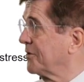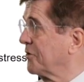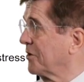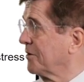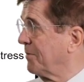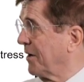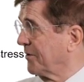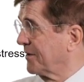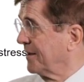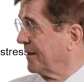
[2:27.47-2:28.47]
talk
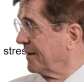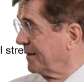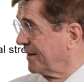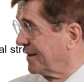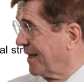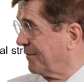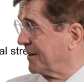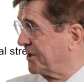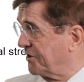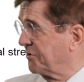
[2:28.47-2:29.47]
about the
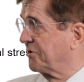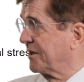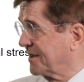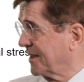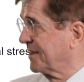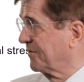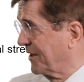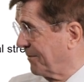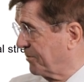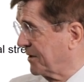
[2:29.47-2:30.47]
damage due to excessive
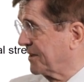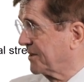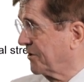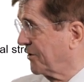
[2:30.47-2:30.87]
temperatures